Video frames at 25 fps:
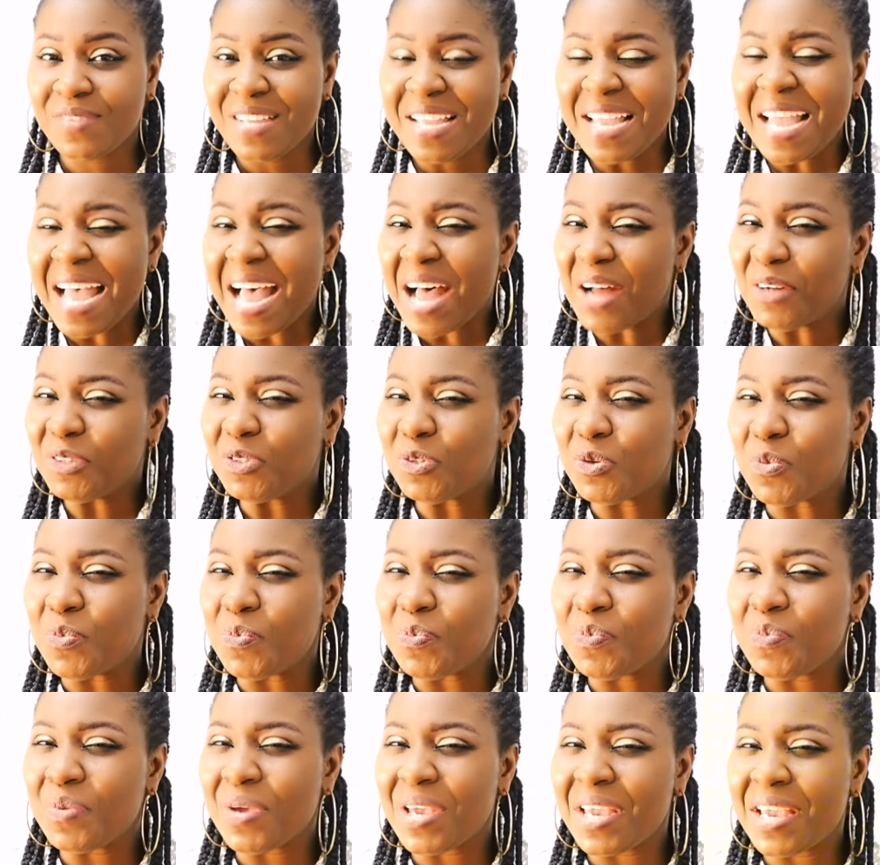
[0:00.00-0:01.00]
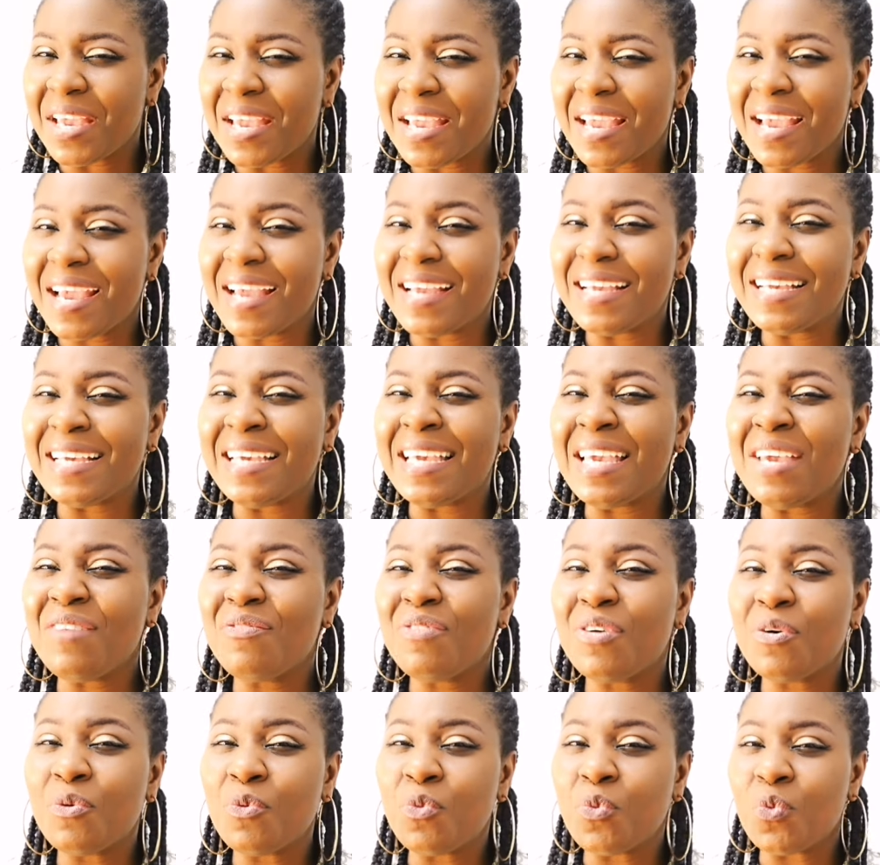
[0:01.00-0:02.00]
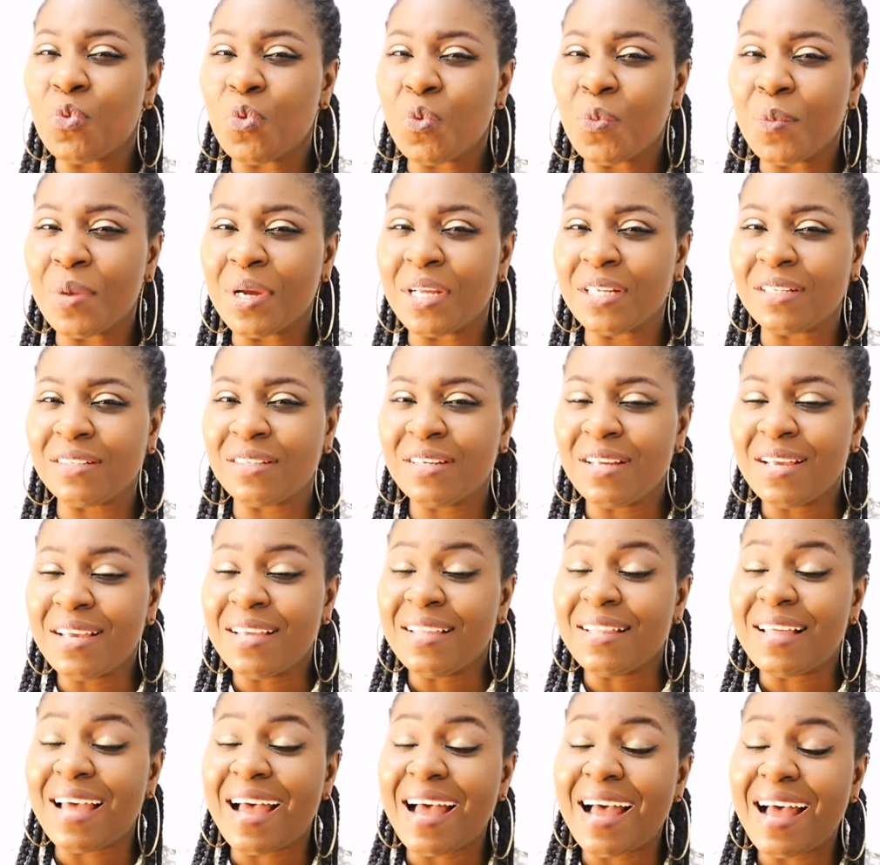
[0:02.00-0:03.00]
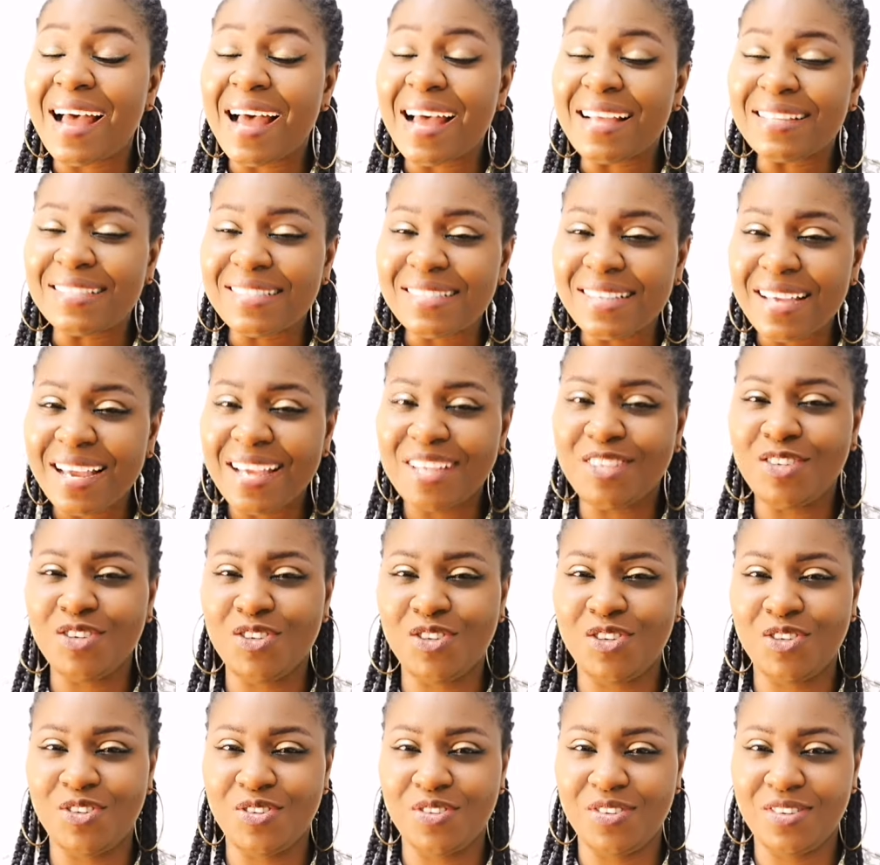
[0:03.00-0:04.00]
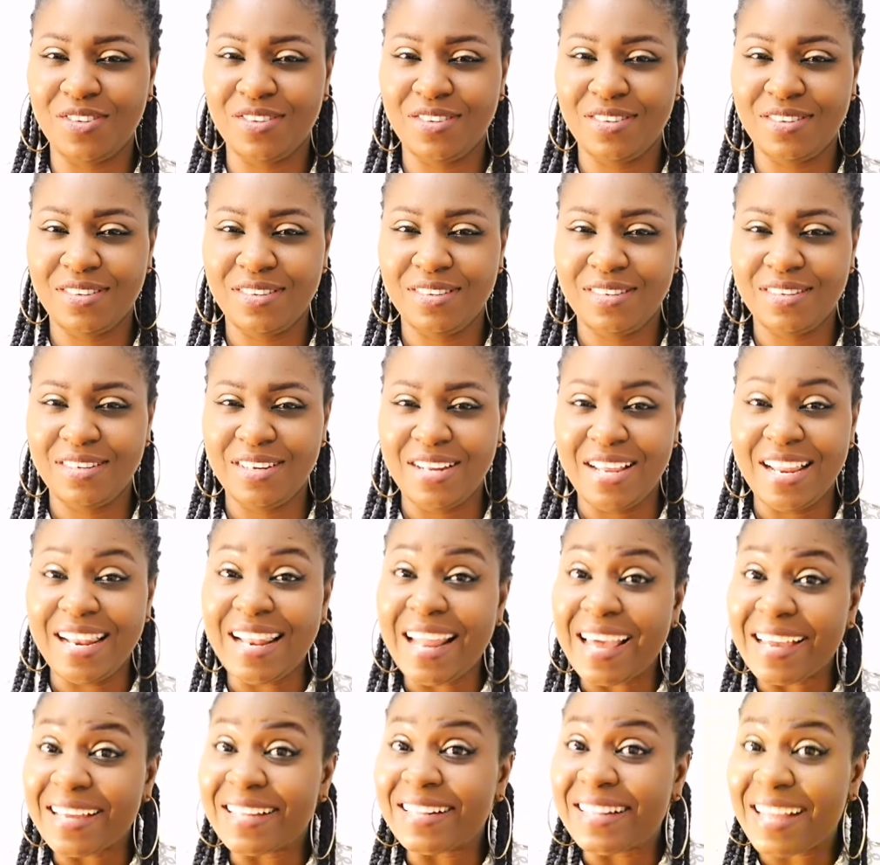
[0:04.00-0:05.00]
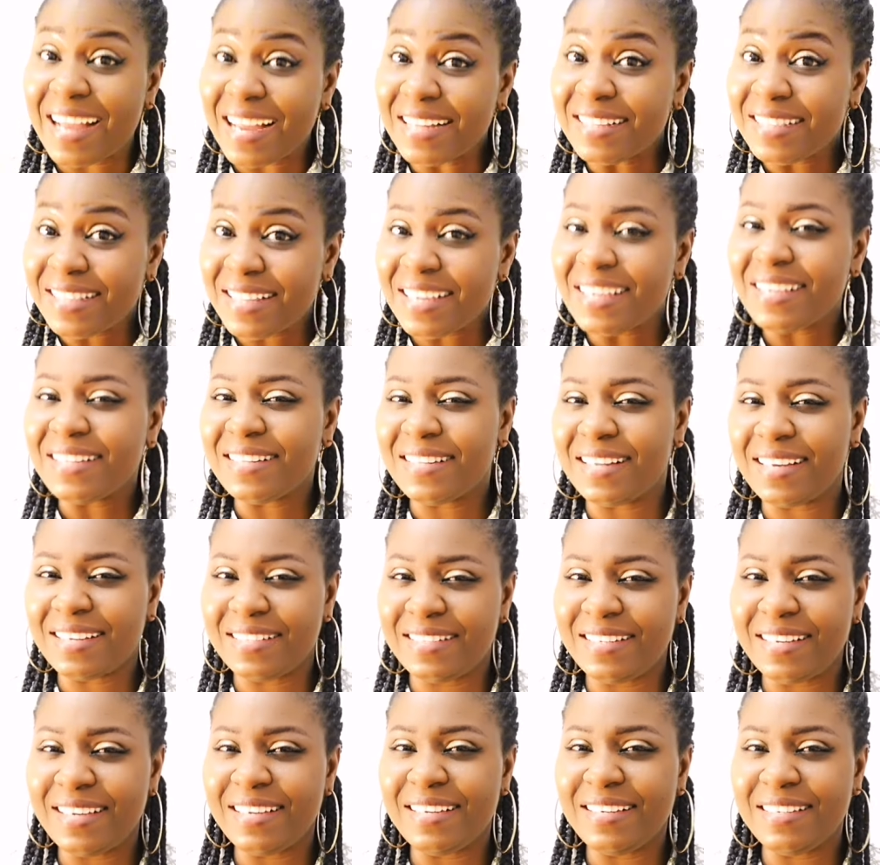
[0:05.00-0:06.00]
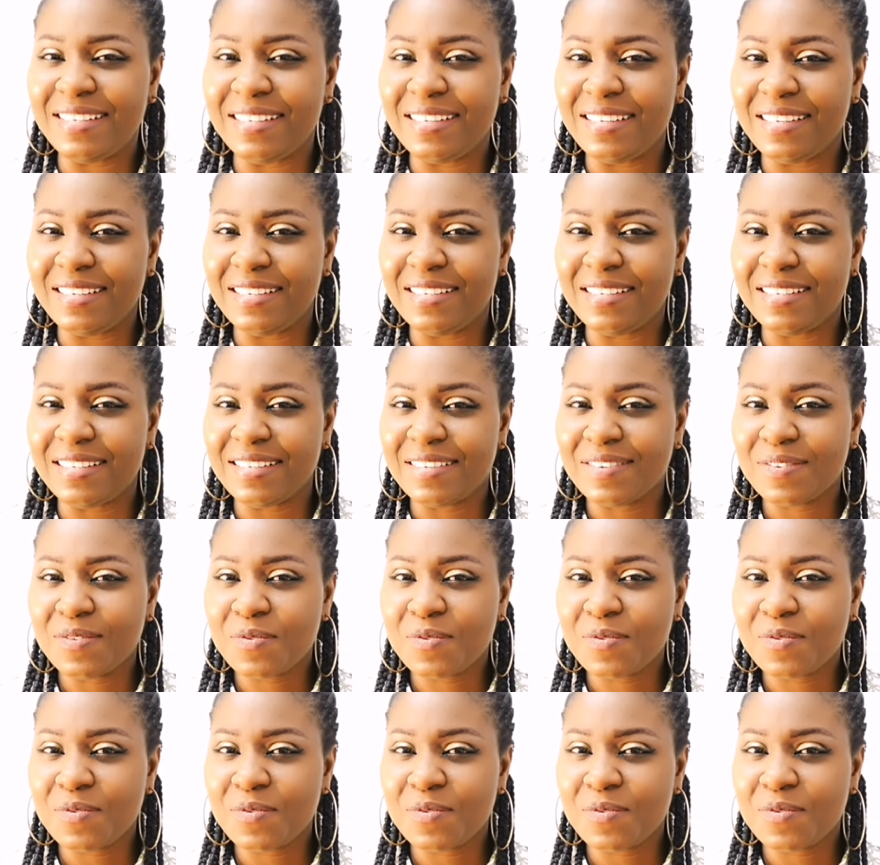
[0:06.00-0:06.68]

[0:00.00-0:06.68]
how to pay, give a woman attention, like that thing that they need.